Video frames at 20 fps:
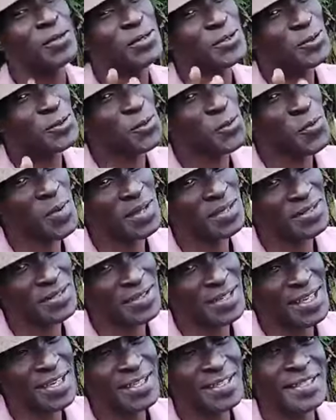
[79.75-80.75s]
what's in Duma
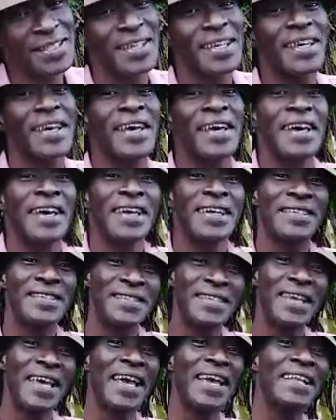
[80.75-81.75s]
state,
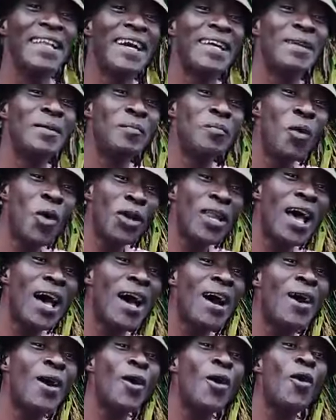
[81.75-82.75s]
is say, the
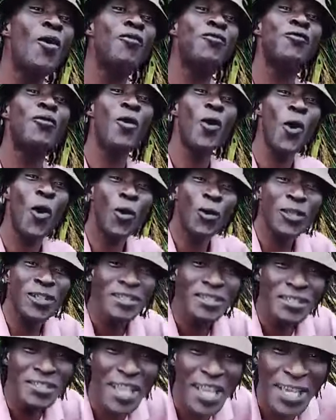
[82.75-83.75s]
mother of all
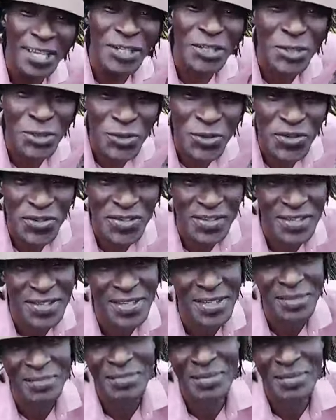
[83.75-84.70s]
nations